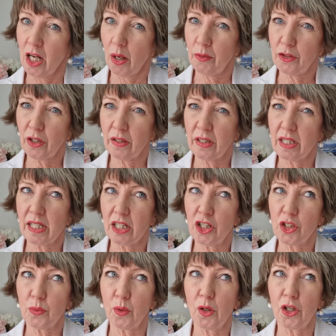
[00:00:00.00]
I would run the
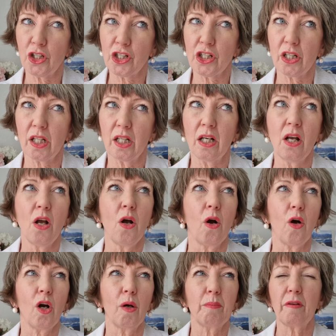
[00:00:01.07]
dishwasher,
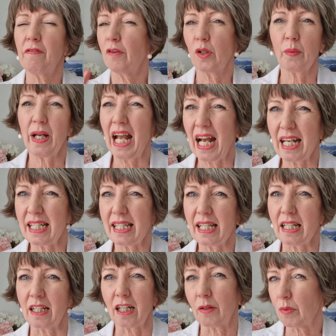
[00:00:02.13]
or before we had dinner.